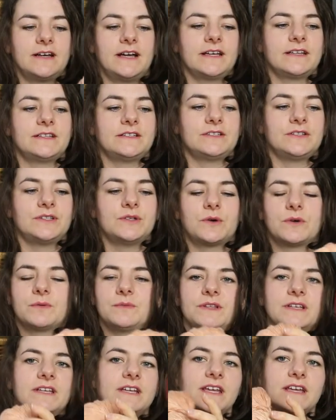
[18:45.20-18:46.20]
I
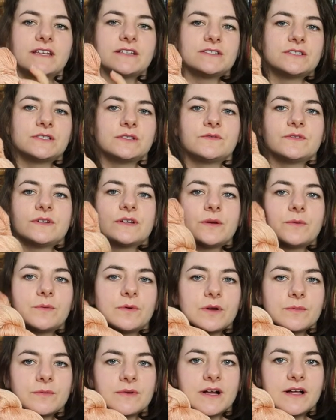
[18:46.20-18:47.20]
normally can't do very
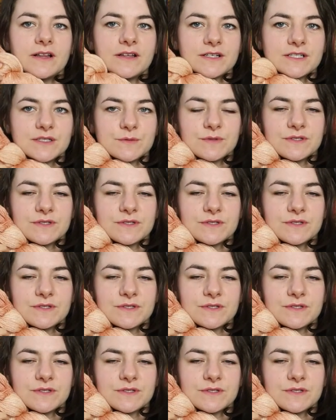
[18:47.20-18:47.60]
warm colors,